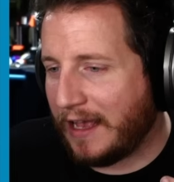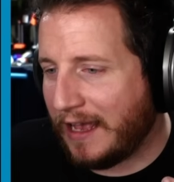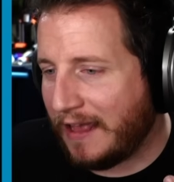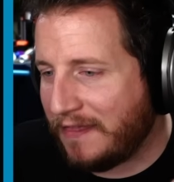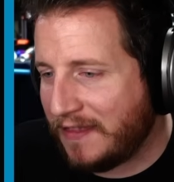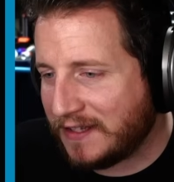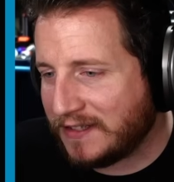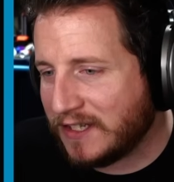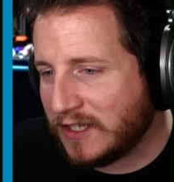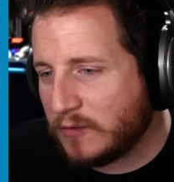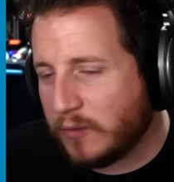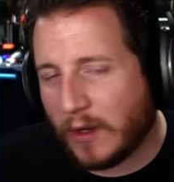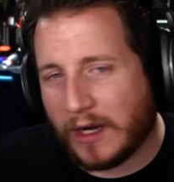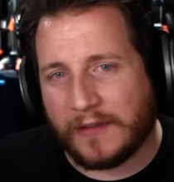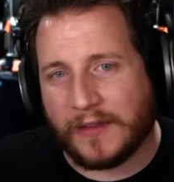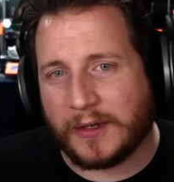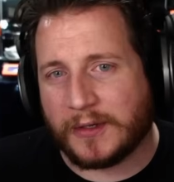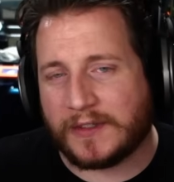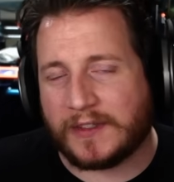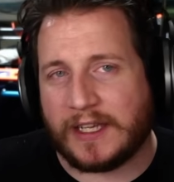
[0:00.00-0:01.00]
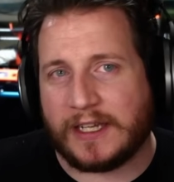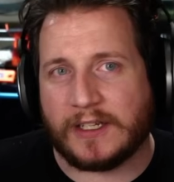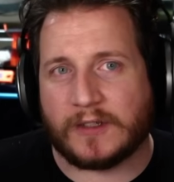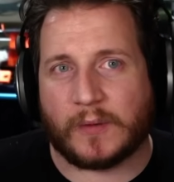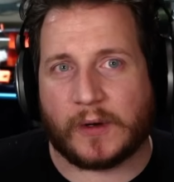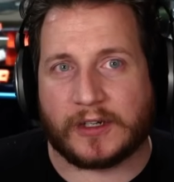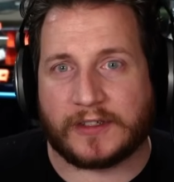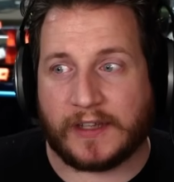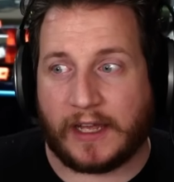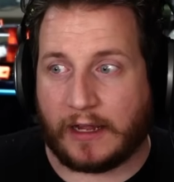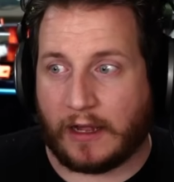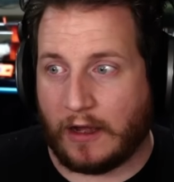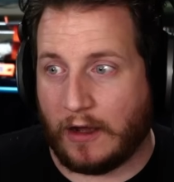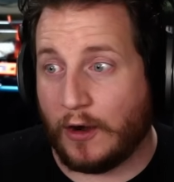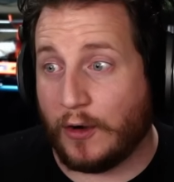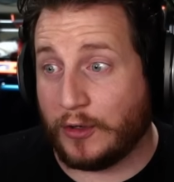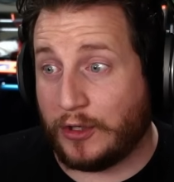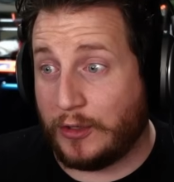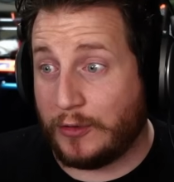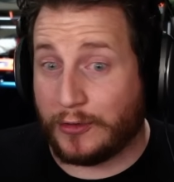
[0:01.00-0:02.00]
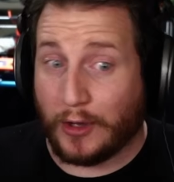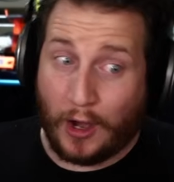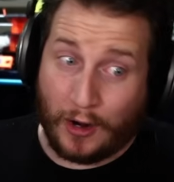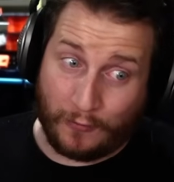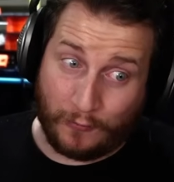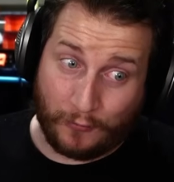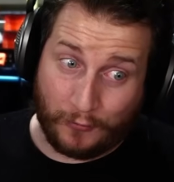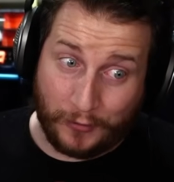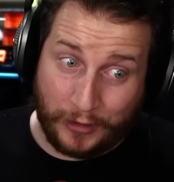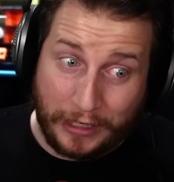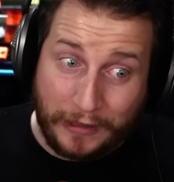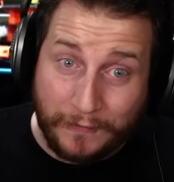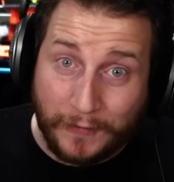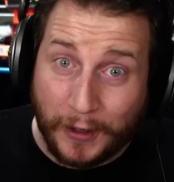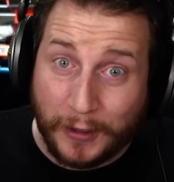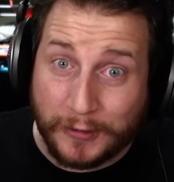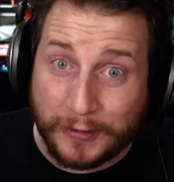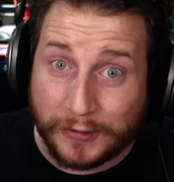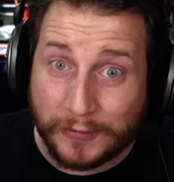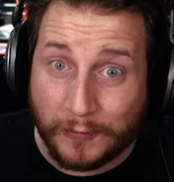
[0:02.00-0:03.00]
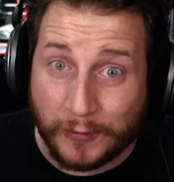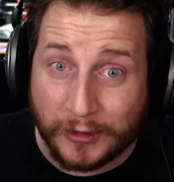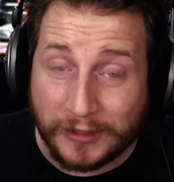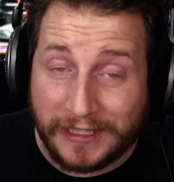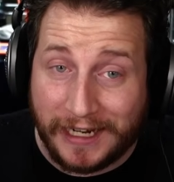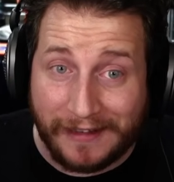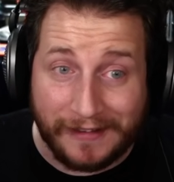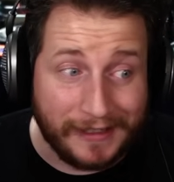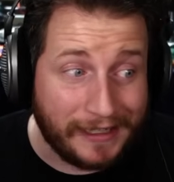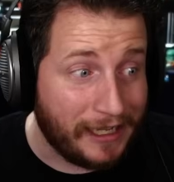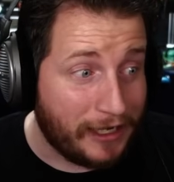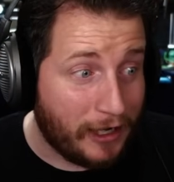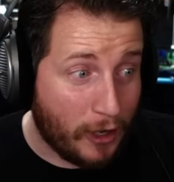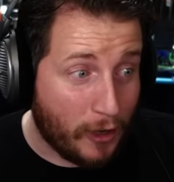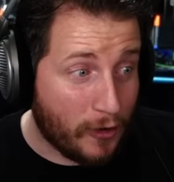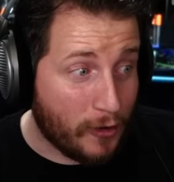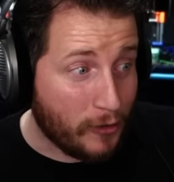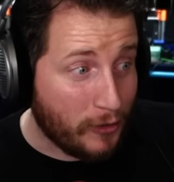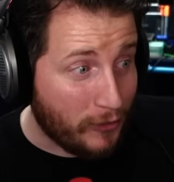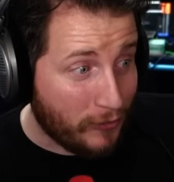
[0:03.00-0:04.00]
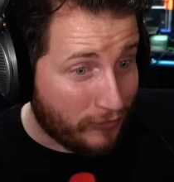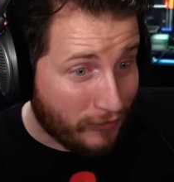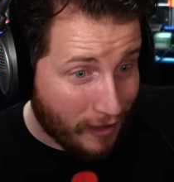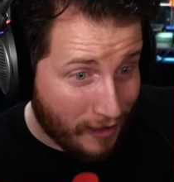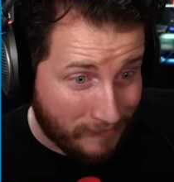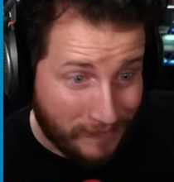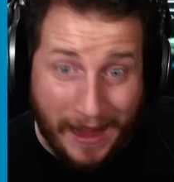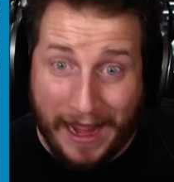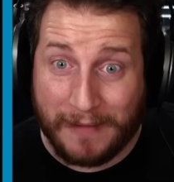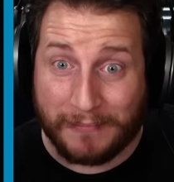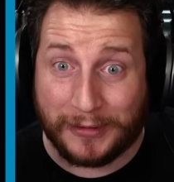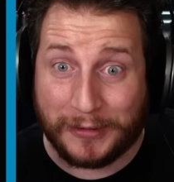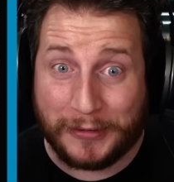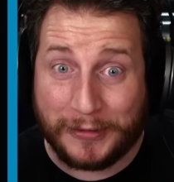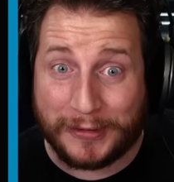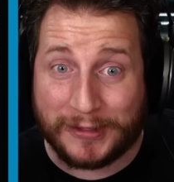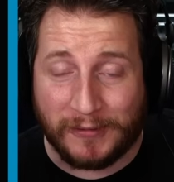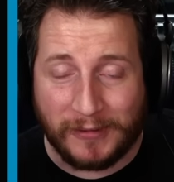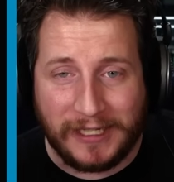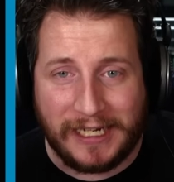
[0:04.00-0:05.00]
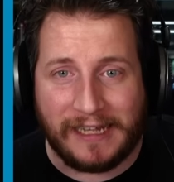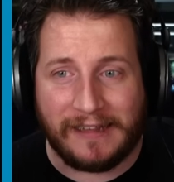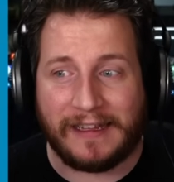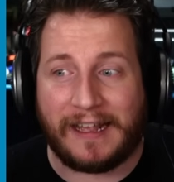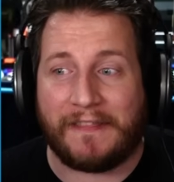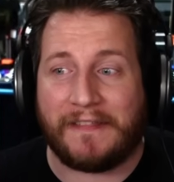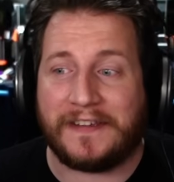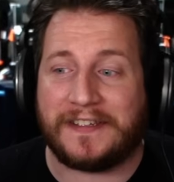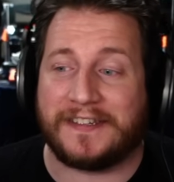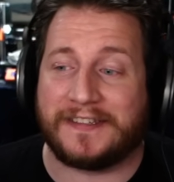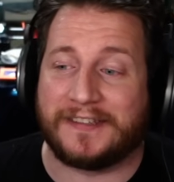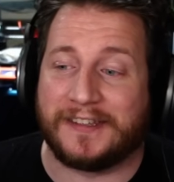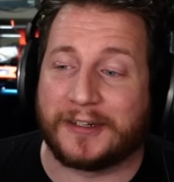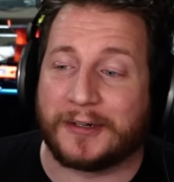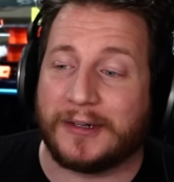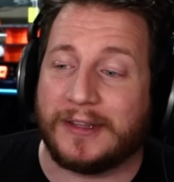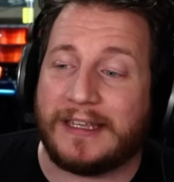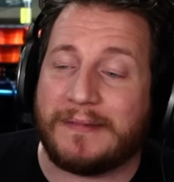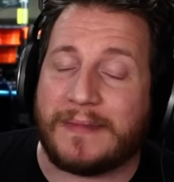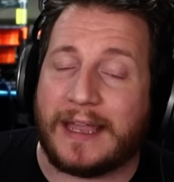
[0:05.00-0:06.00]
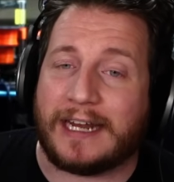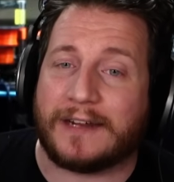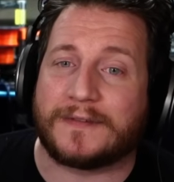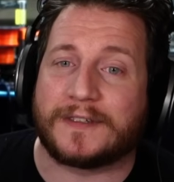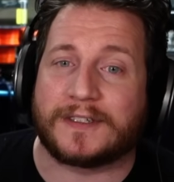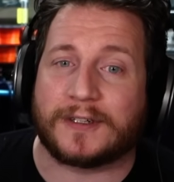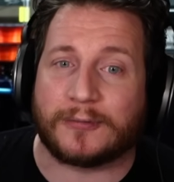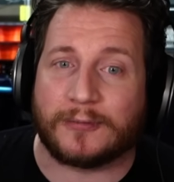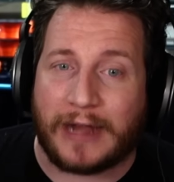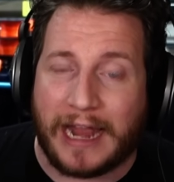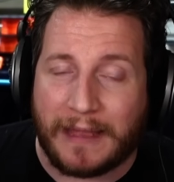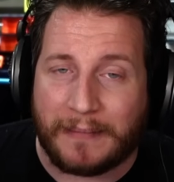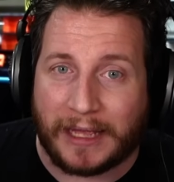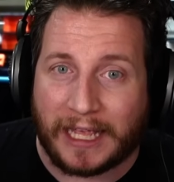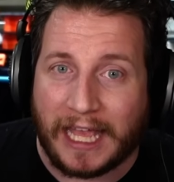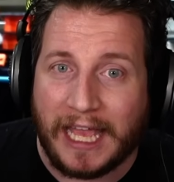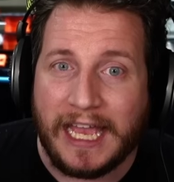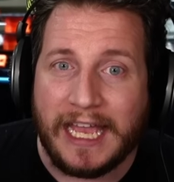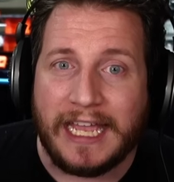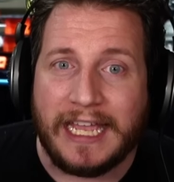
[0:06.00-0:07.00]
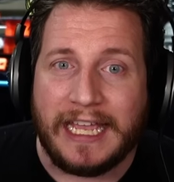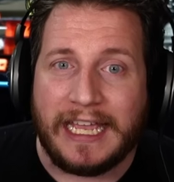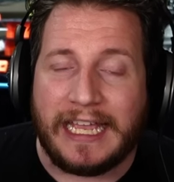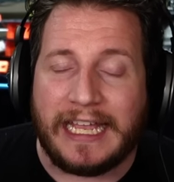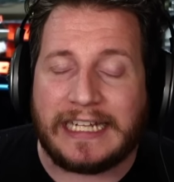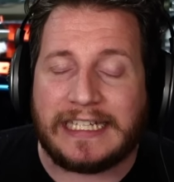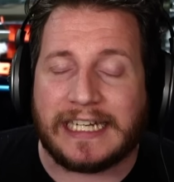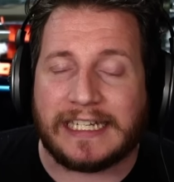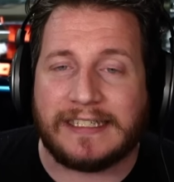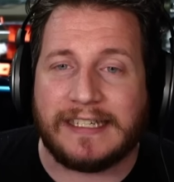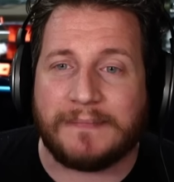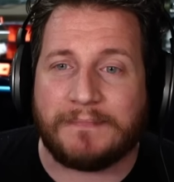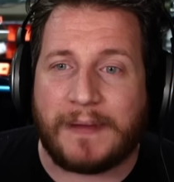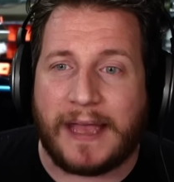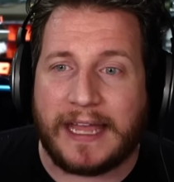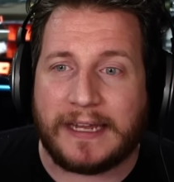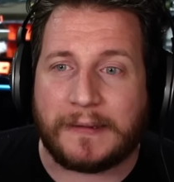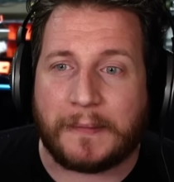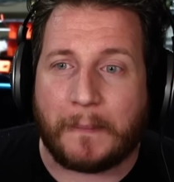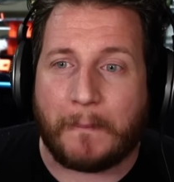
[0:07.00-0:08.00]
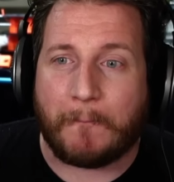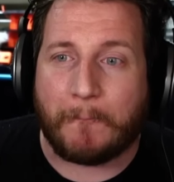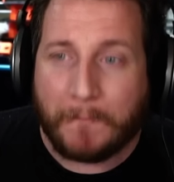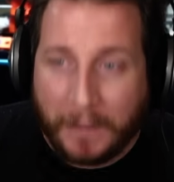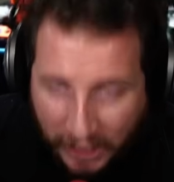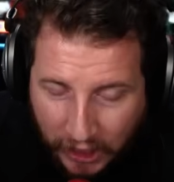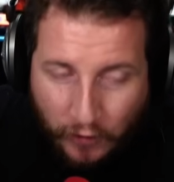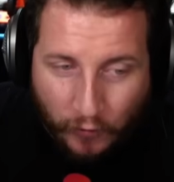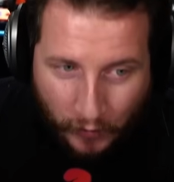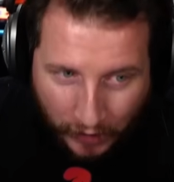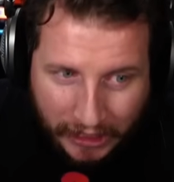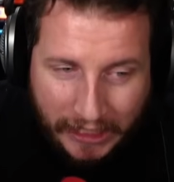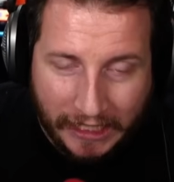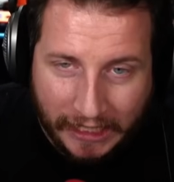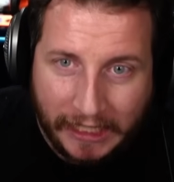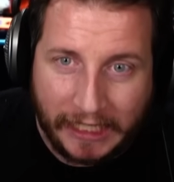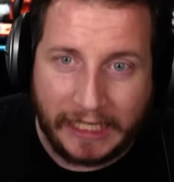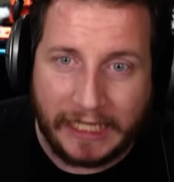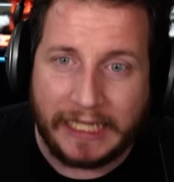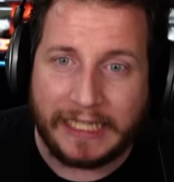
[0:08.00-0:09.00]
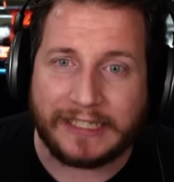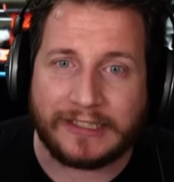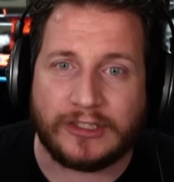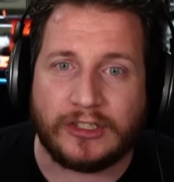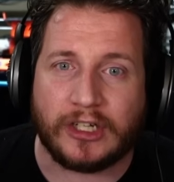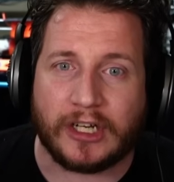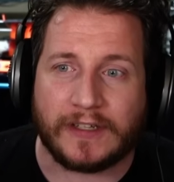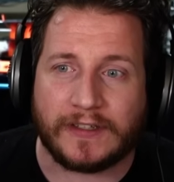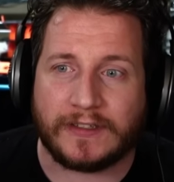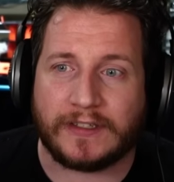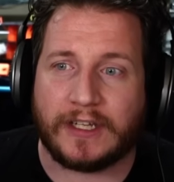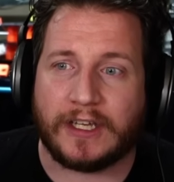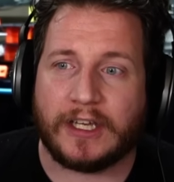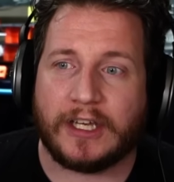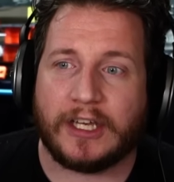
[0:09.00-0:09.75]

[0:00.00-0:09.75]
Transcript: And this is one of those things where it's like, oh, you thought Revos were delicate? Oh, you thought bamboos were delicate? This is literally made of ceramic. It doesn't bend, period. It just